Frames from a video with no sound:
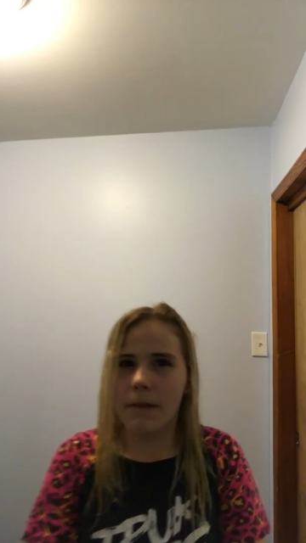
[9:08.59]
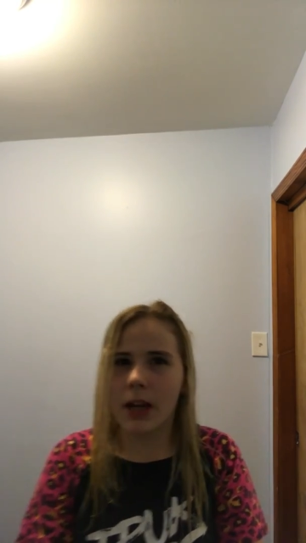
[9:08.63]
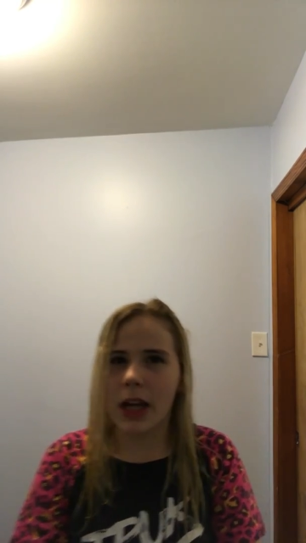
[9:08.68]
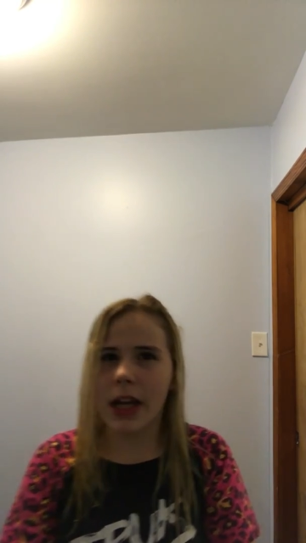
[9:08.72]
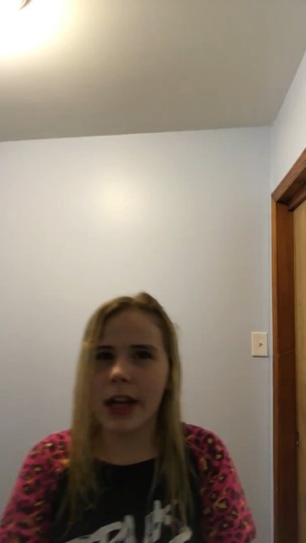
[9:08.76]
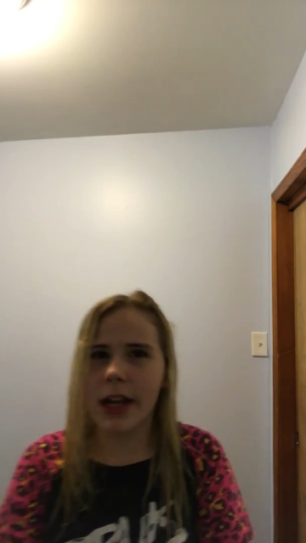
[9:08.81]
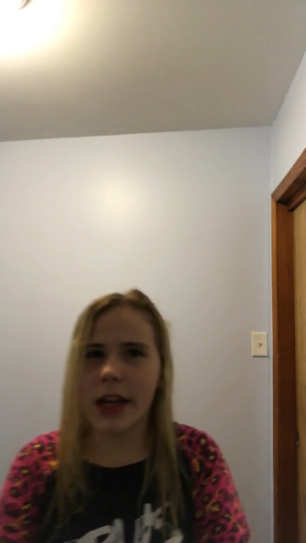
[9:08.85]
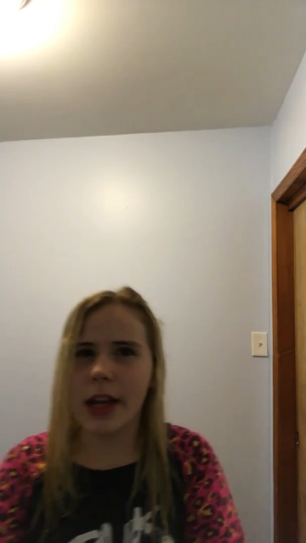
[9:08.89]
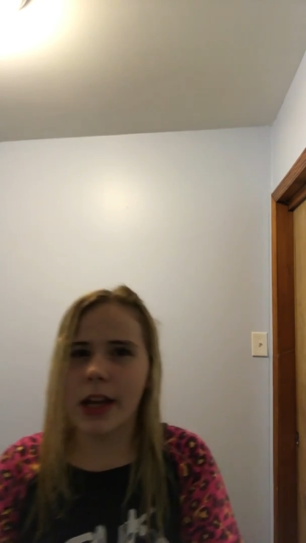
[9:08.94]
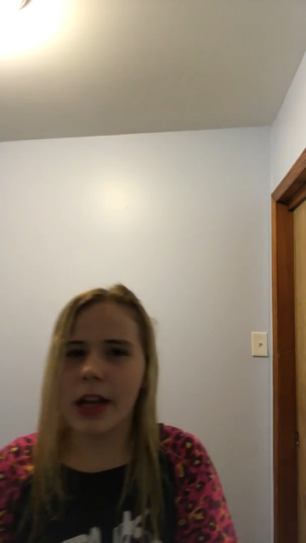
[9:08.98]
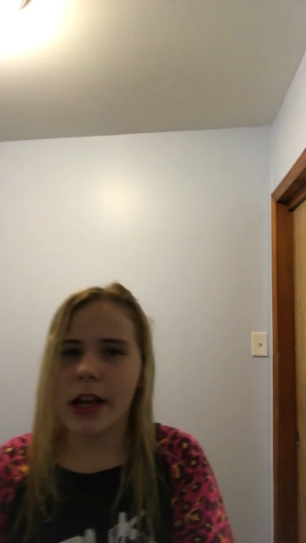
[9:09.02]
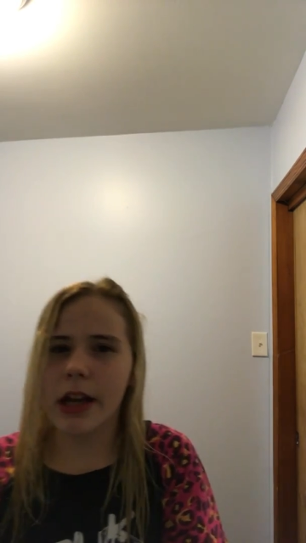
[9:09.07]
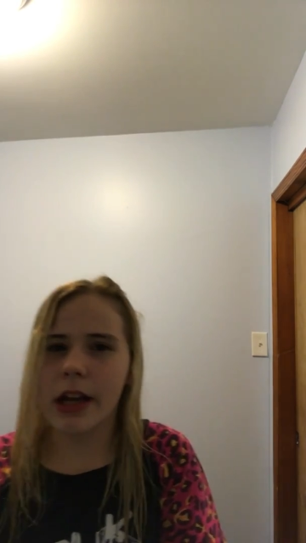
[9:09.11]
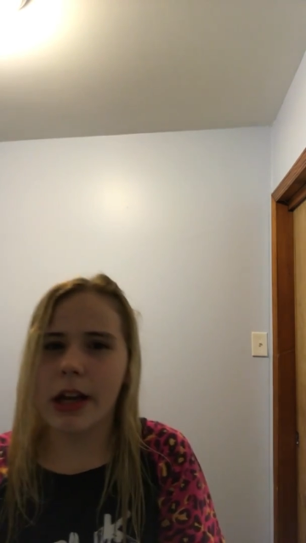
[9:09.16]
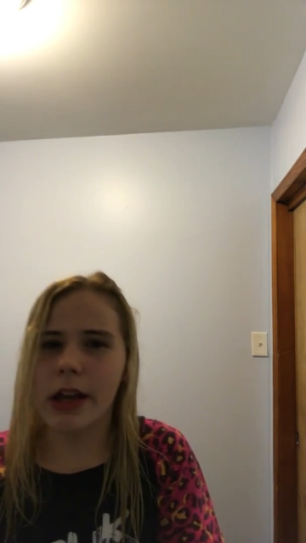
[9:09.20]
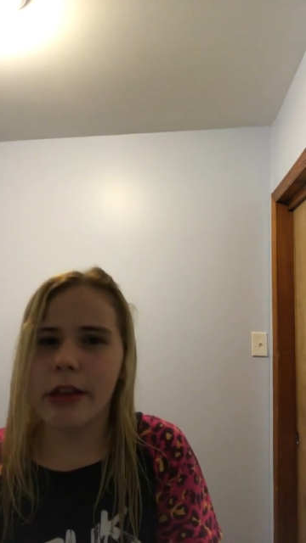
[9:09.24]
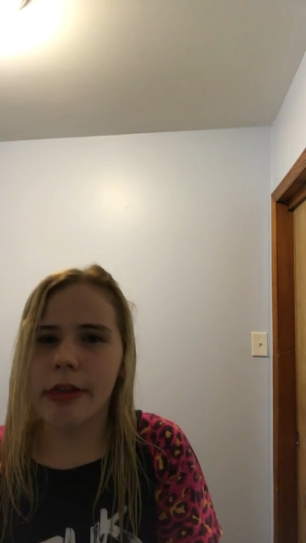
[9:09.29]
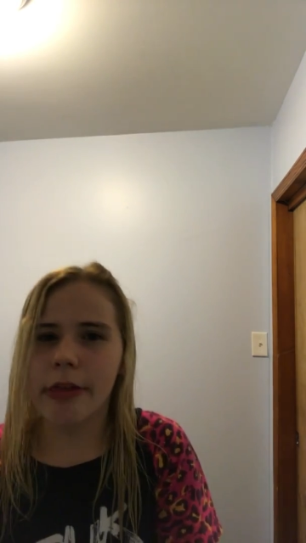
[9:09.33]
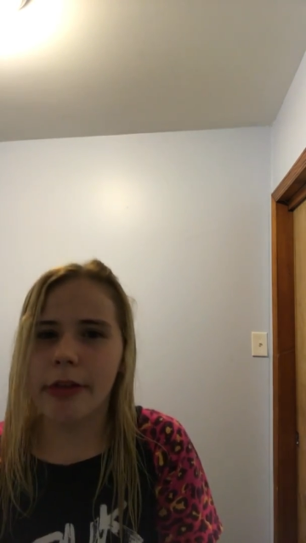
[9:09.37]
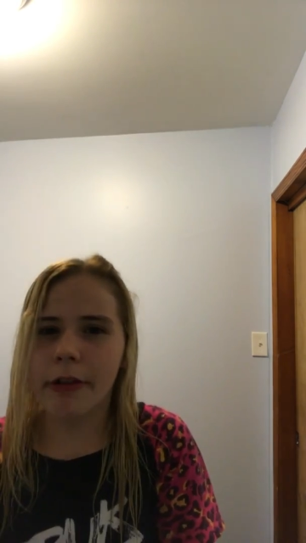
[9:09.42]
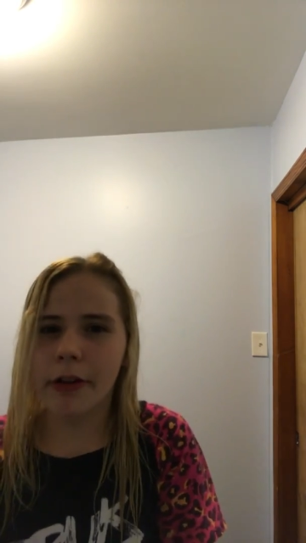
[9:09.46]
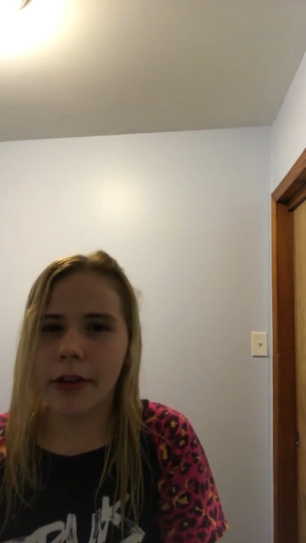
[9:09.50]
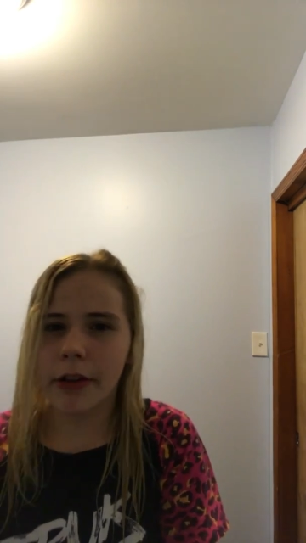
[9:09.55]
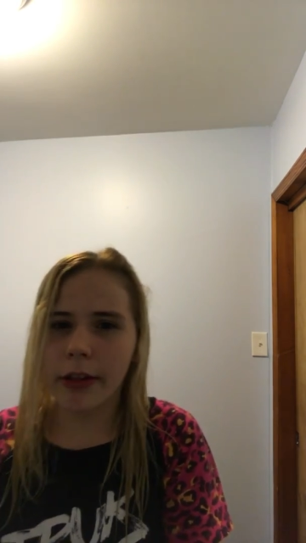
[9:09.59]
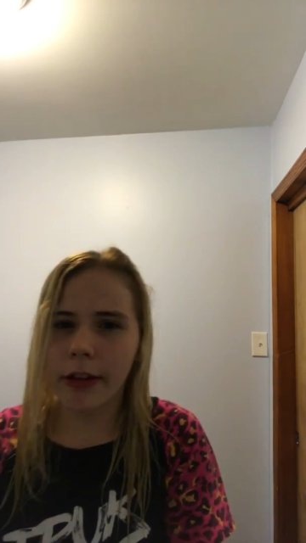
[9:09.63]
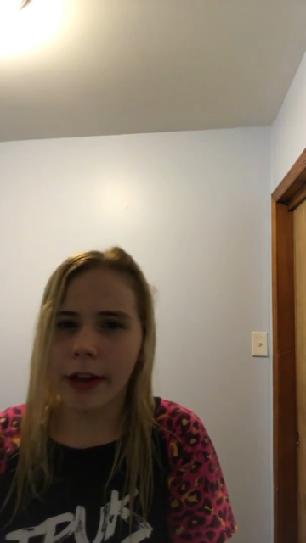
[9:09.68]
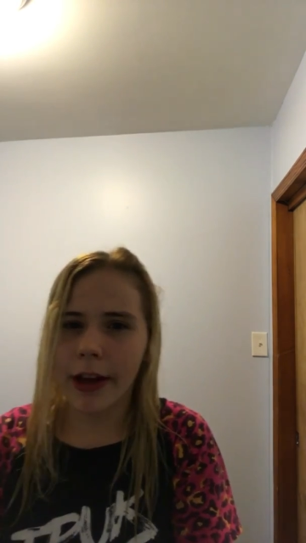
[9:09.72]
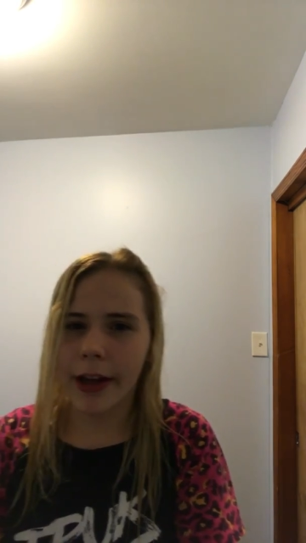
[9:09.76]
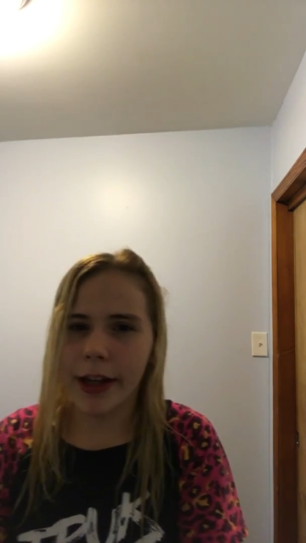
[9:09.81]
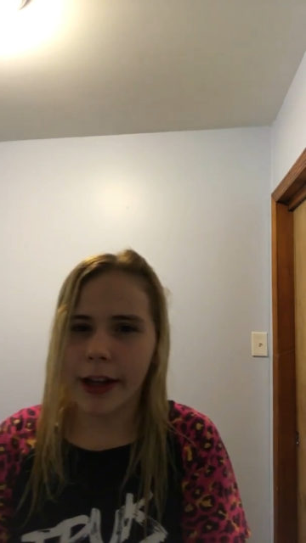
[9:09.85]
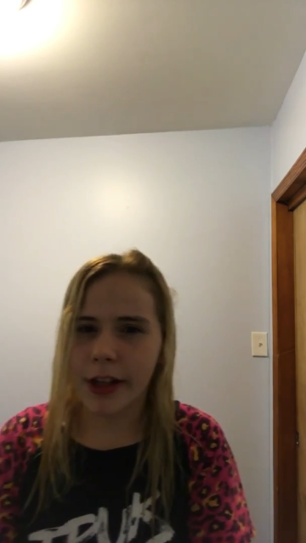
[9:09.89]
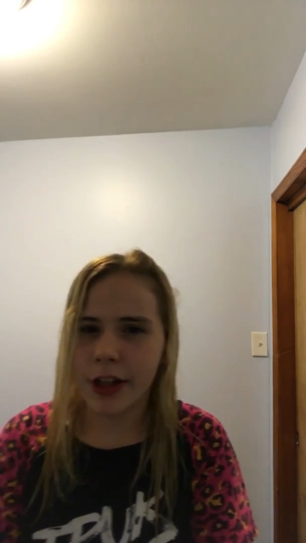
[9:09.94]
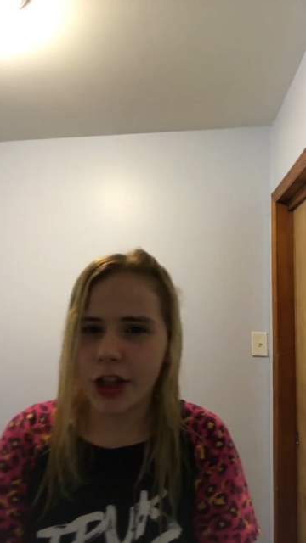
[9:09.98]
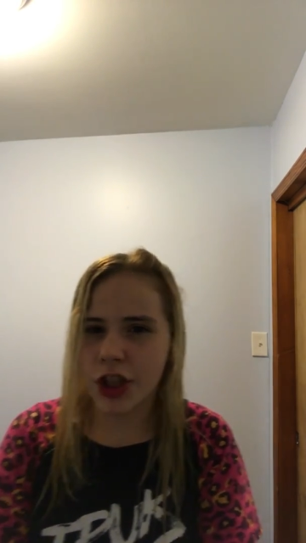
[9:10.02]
And they're like,